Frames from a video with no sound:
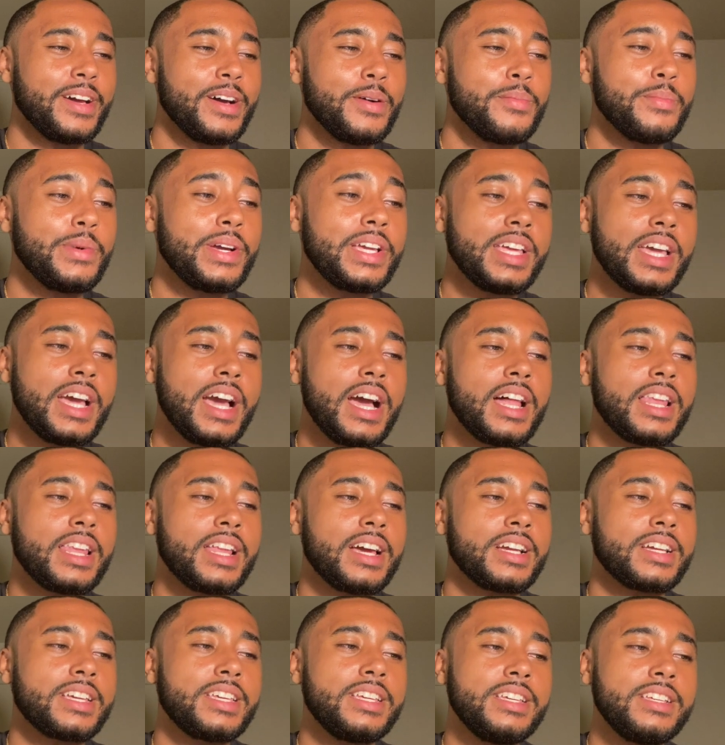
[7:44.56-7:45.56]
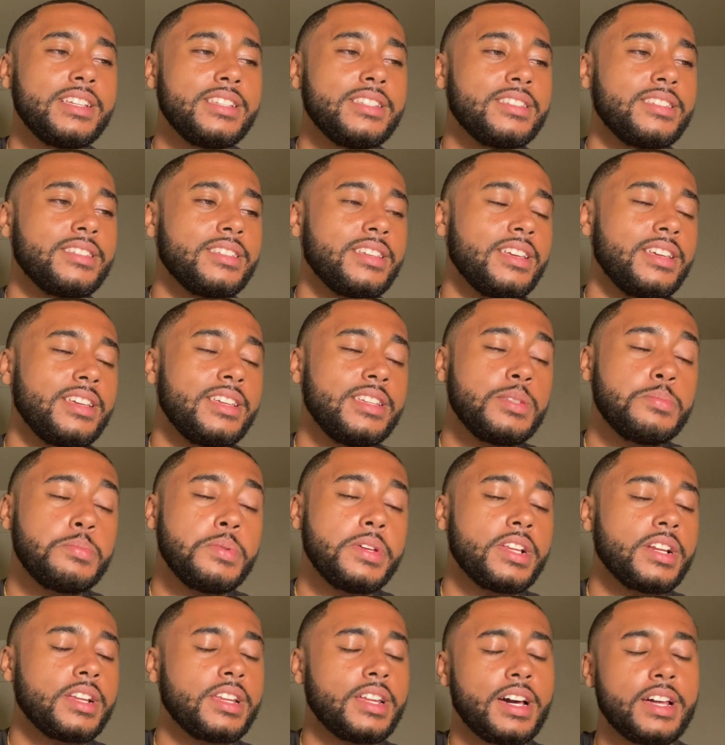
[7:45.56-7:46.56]
He's
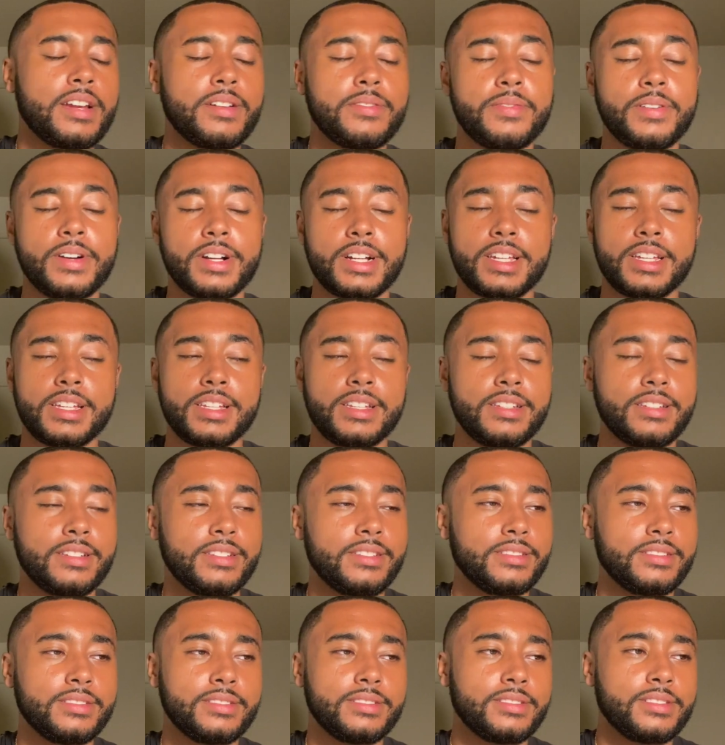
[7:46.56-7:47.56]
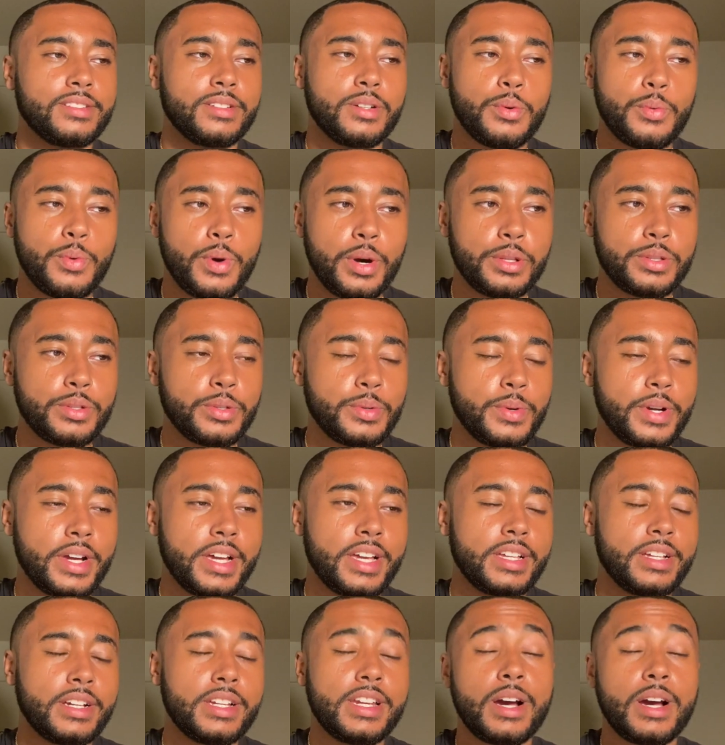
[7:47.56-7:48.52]
been a lot of fucking welterweight.